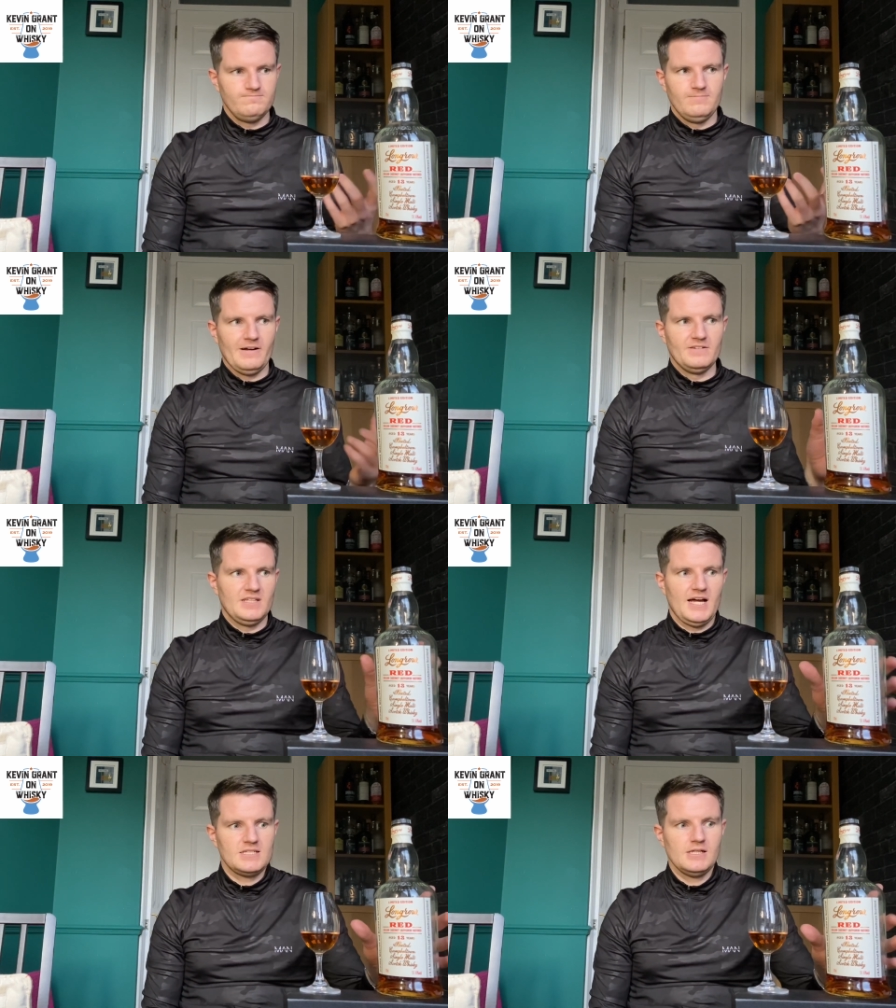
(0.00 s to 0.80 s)
a
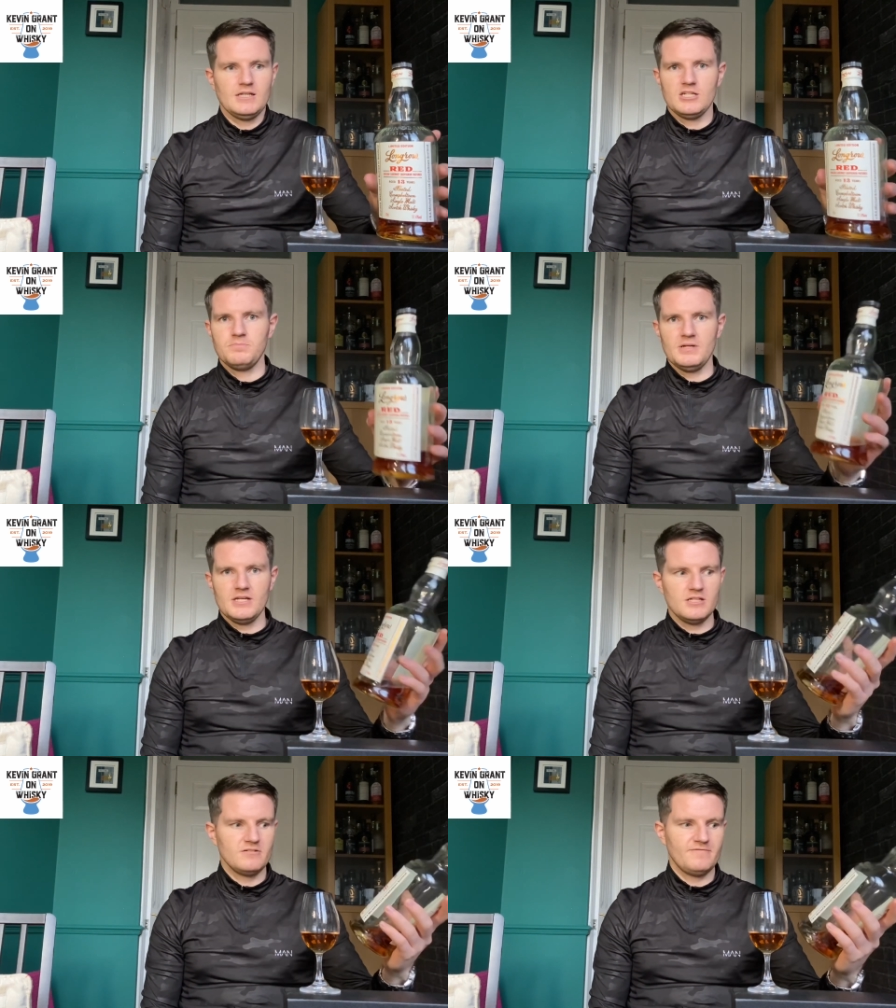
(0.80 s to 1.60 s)
fantastic
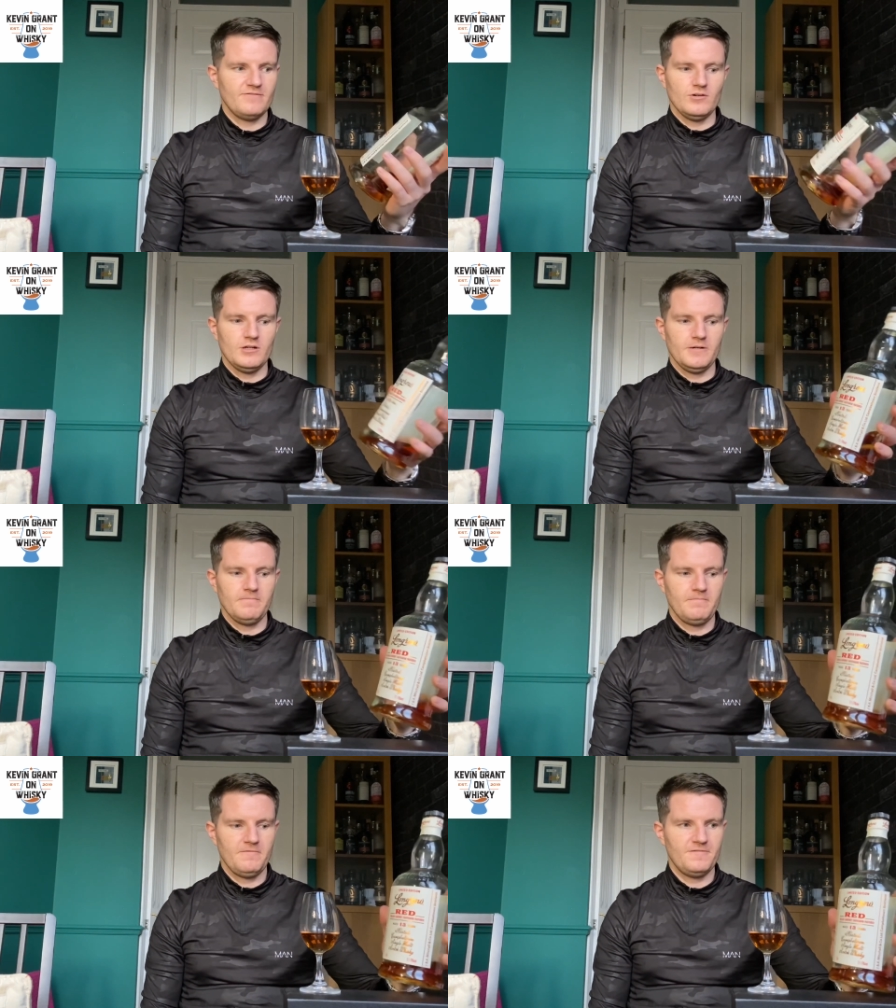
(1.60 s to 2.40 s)
experience for
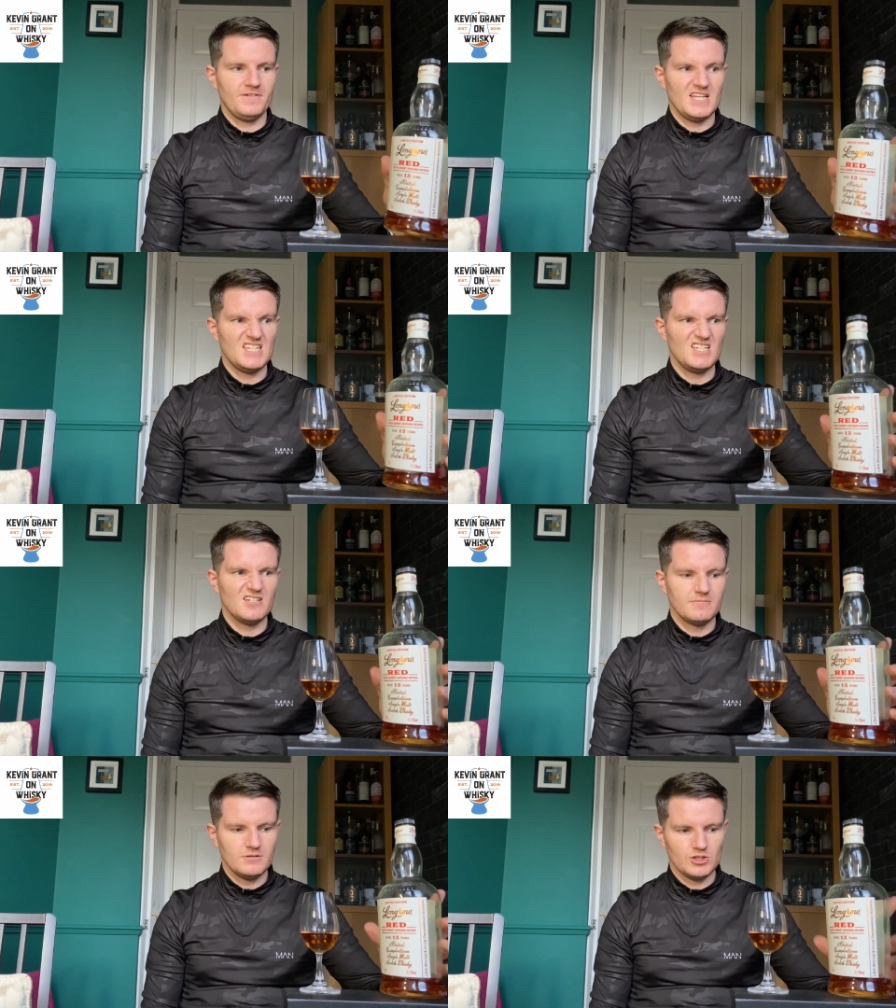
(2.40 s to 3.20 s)
the
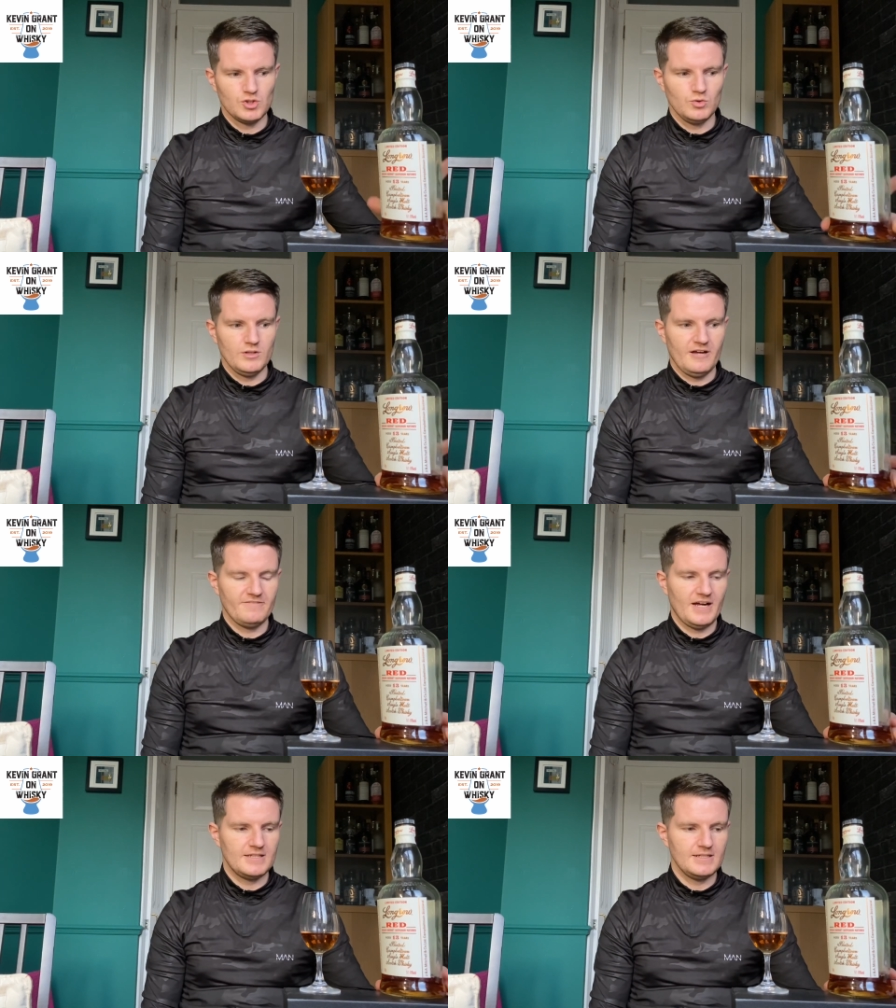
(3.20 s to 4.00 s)
year or so that I've
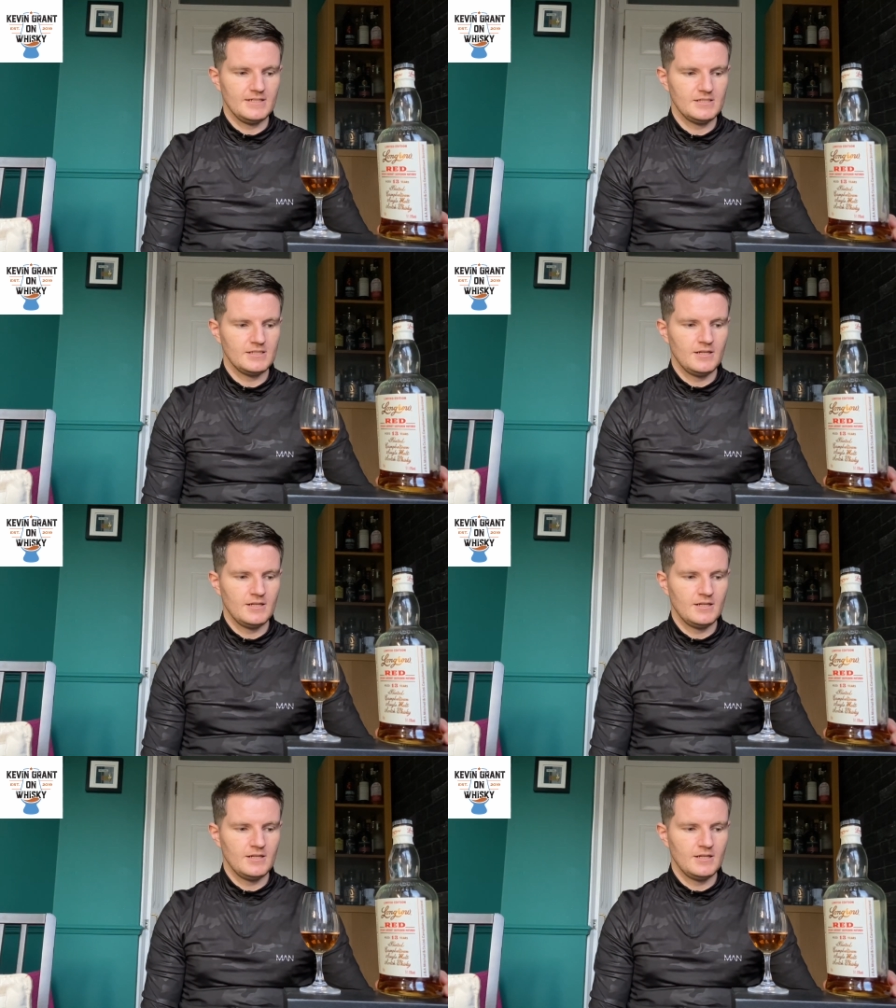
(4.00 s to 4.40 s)
had this.